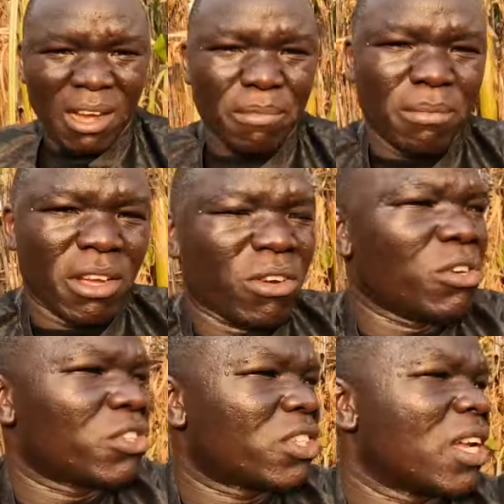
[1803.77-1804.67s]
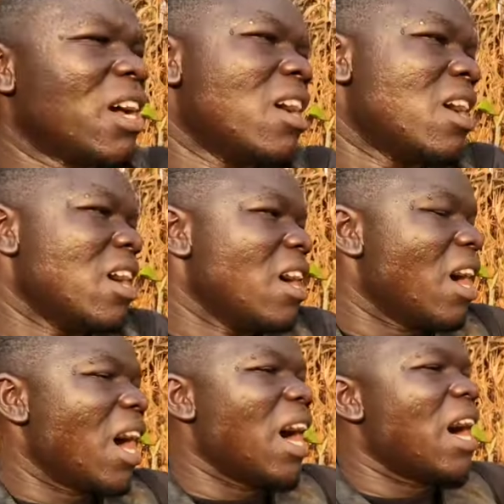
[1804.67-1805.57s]
happy because
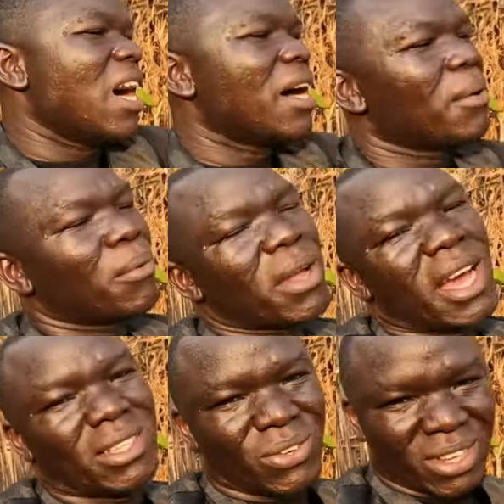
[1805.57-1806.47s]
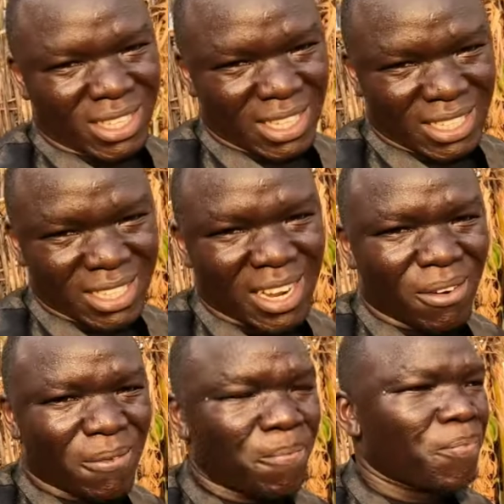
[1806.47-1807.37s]
uh, we are doing it
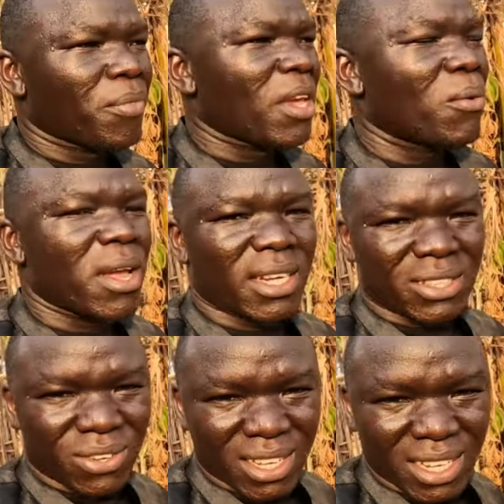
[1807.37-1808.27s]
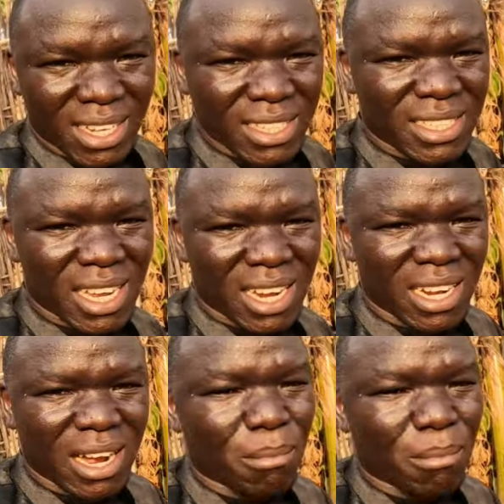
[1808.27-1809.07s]
now. We are doing it, and